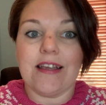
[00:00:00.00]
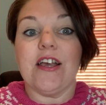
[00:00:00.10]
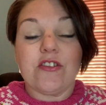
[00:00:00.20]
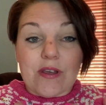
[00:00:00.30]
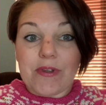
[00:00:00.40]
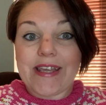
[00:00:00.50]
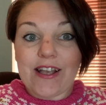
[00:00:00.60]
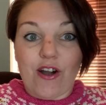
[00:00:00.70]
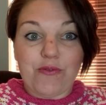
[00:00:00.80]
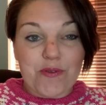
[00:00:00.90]
So I'm going to kick
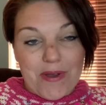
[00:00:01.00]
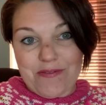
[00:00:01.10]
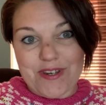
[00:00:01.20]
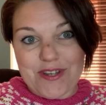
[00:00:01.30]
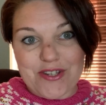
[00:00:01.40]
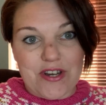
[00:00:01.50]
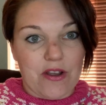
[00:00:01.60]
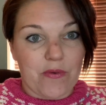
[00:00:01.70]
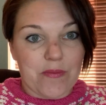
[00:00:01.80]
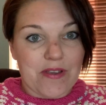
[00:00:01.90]
off with one of
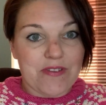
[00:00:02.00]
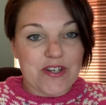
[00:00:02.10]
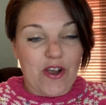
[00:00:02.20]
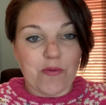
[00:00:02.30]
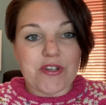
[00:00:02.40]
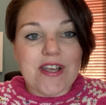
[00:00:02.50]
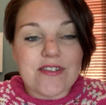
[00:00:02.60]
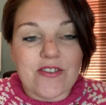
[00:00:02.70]
my finished objects.